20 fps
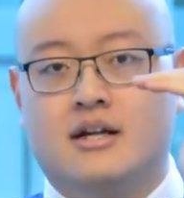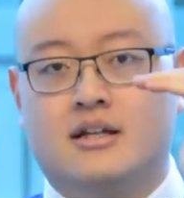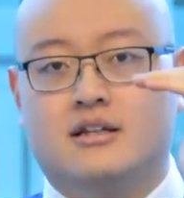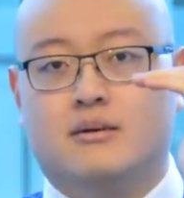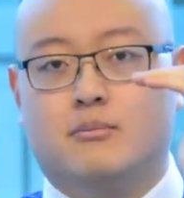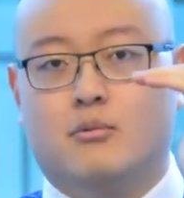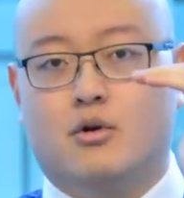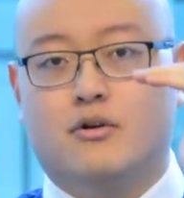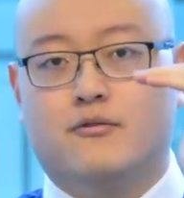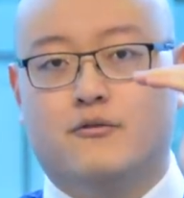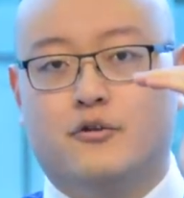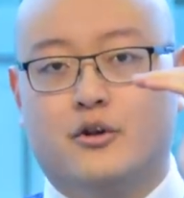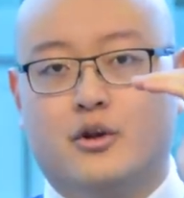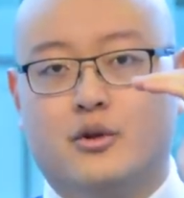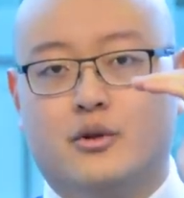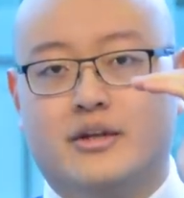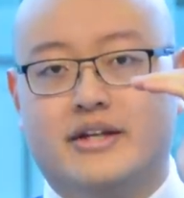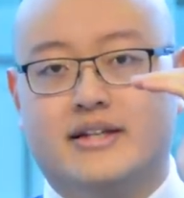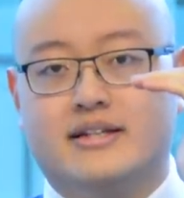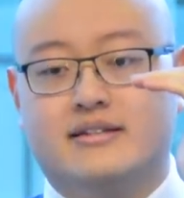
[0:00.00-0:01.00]
The more
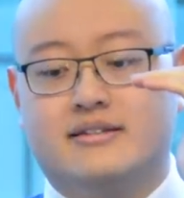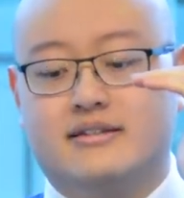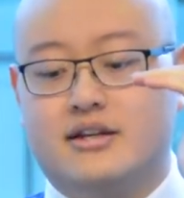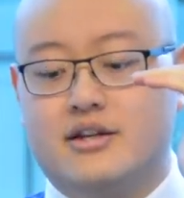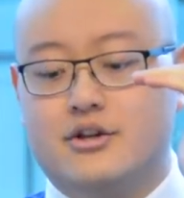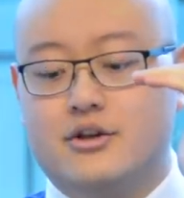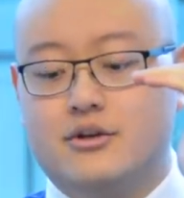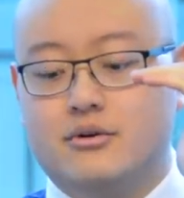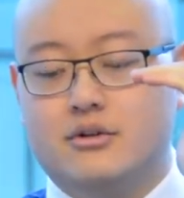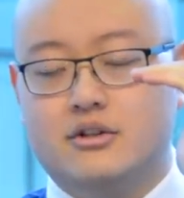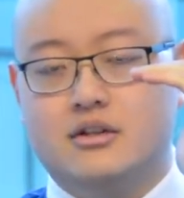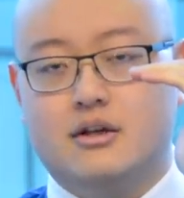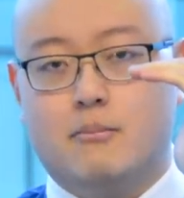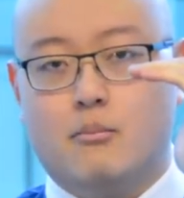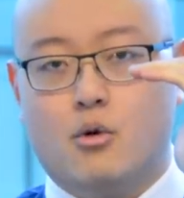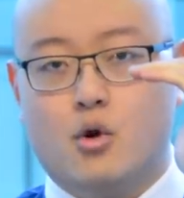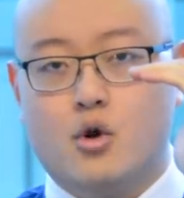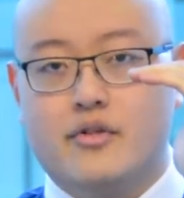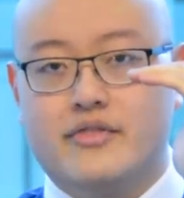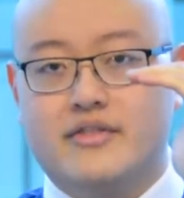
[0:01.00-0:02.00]
frequently they see you, the
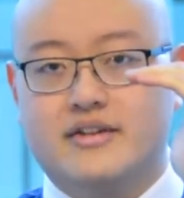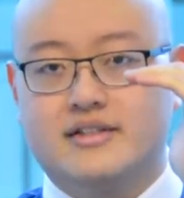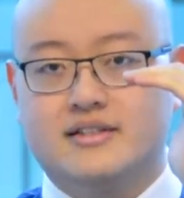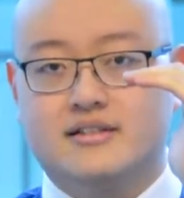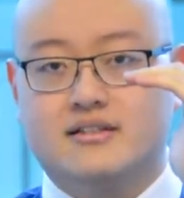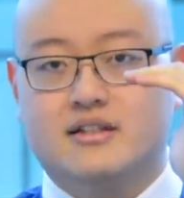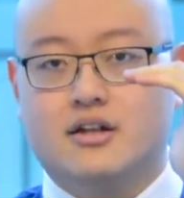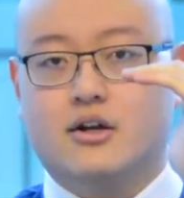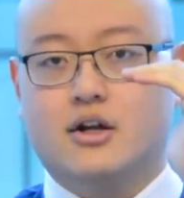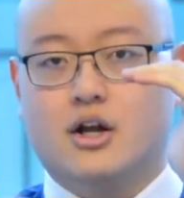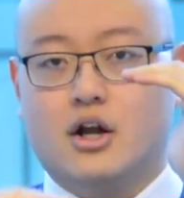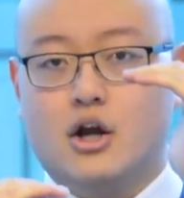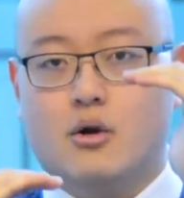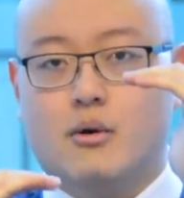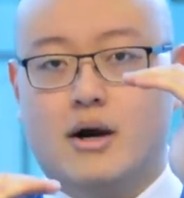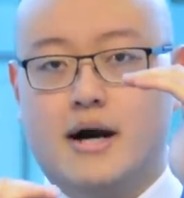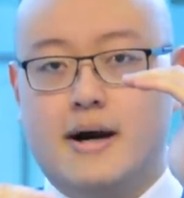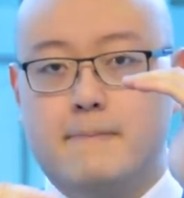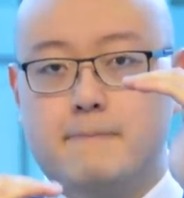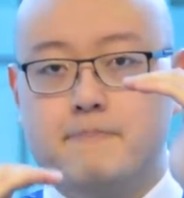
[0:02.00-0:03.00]
more this is going to go
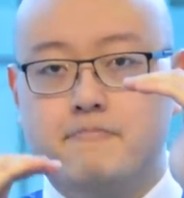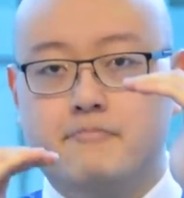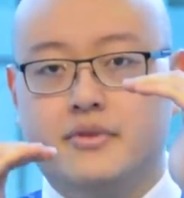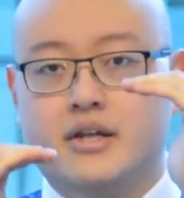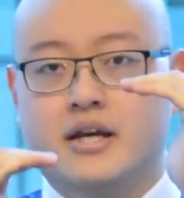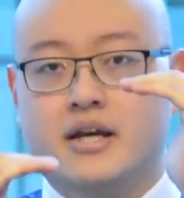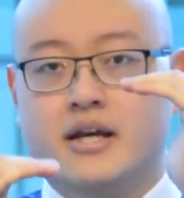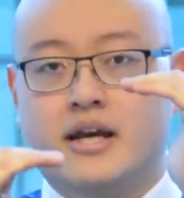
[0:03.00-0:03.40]
up